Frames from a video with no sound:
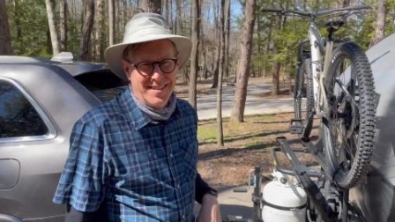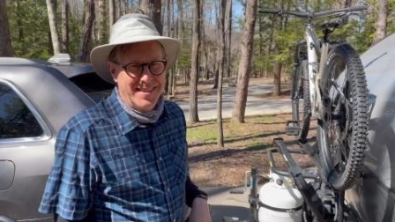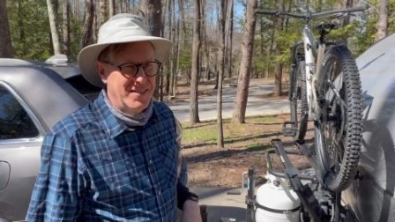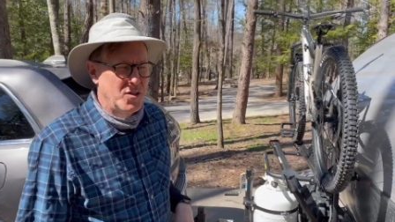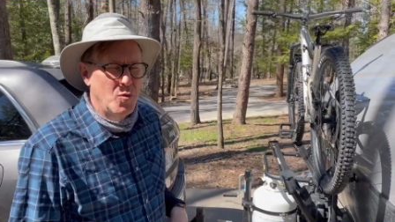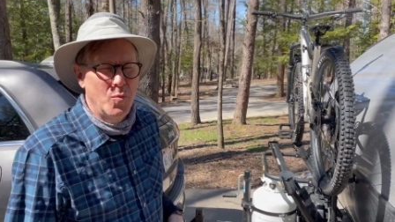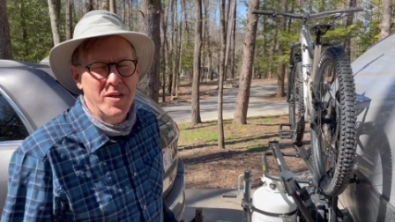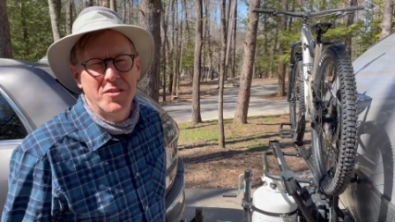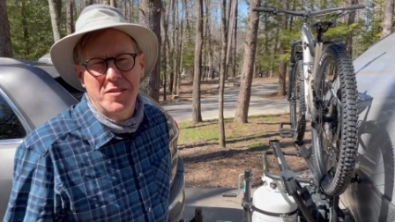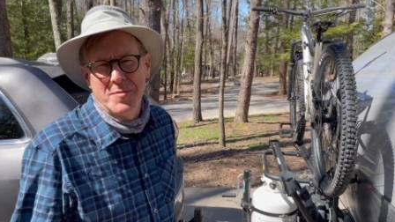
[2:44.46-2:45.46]
Baby. So we
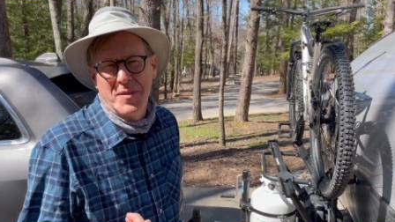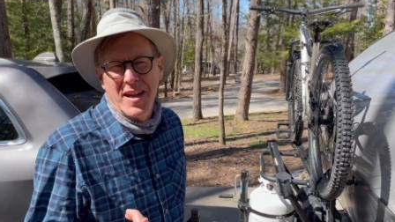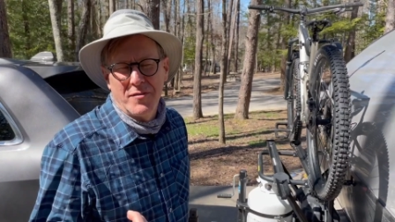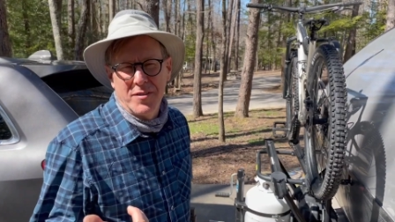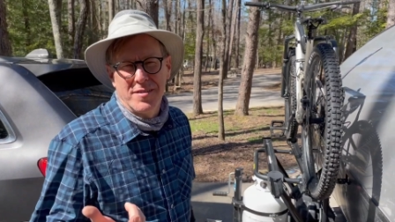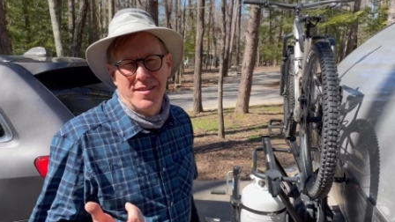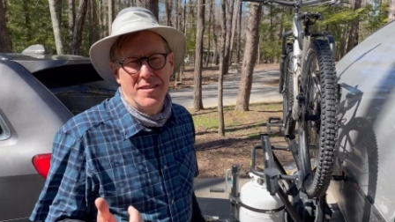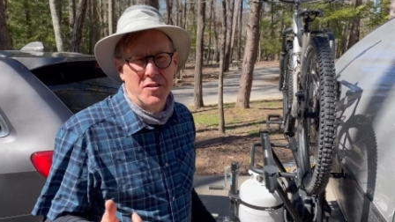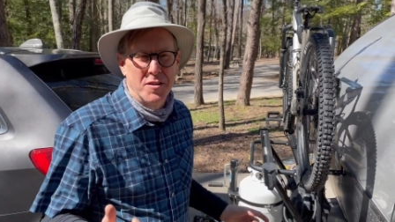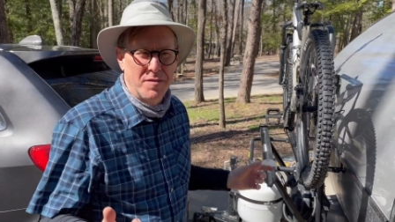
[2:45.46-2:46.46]
took some levels
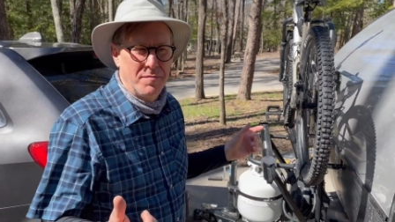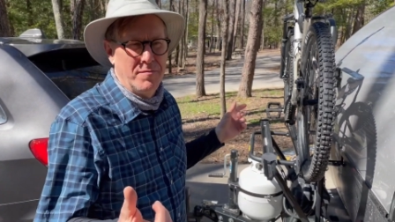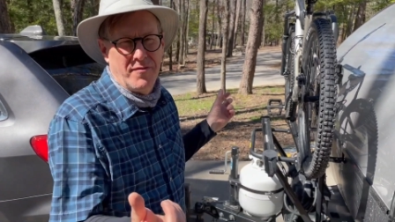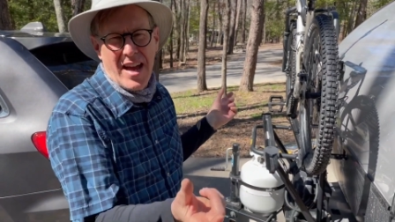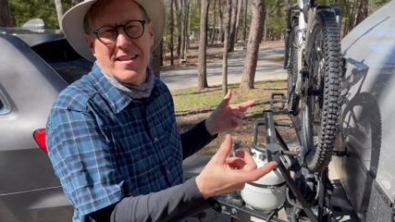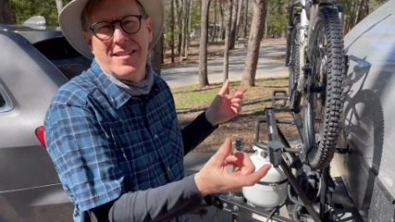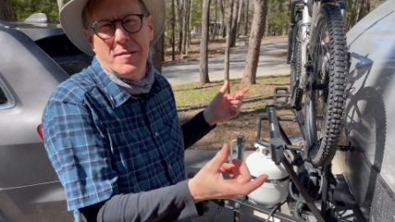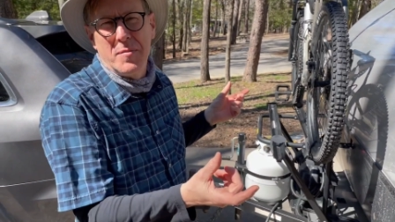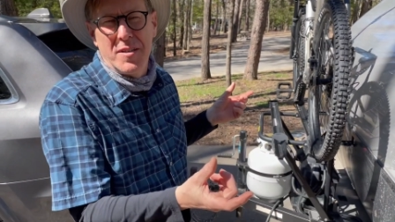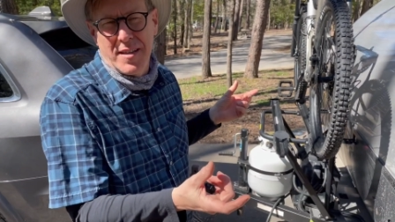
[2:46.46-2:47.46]
and just fastened
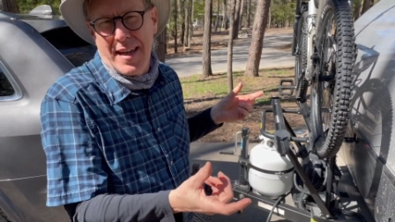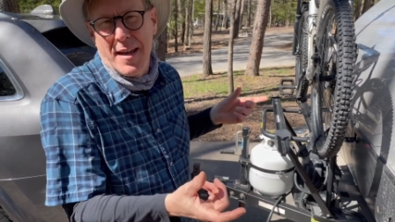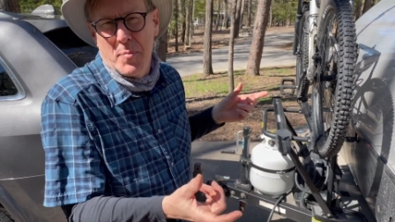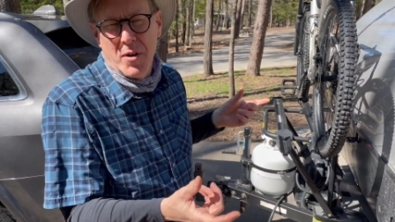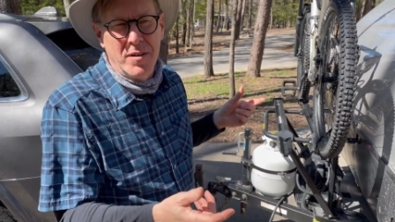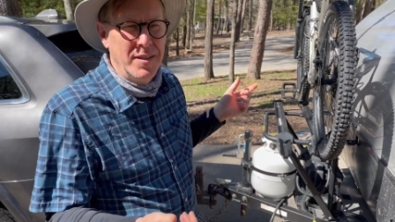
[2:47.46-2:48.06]
them to the camper